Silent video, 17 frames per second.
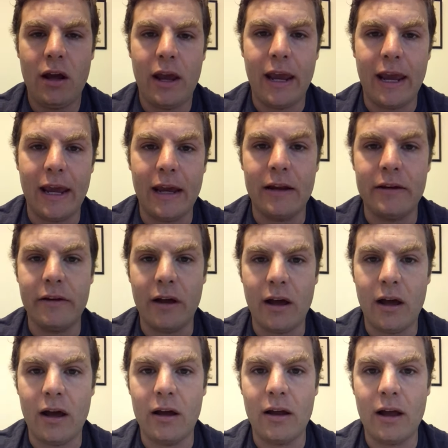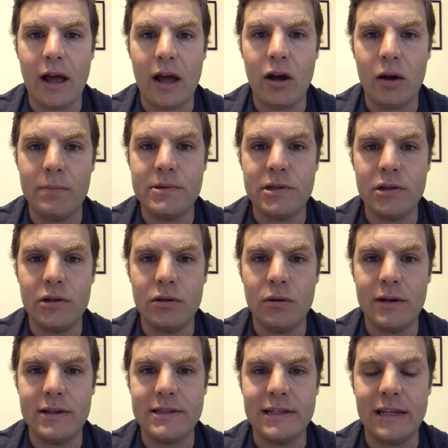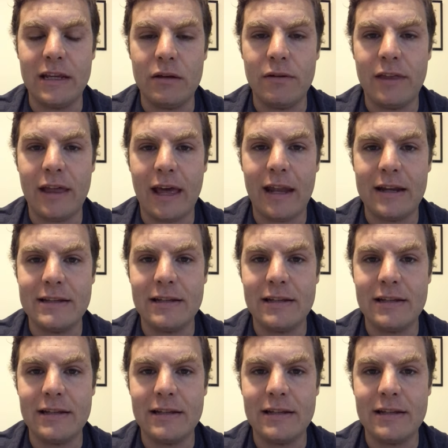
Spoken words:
And I hope to see you then.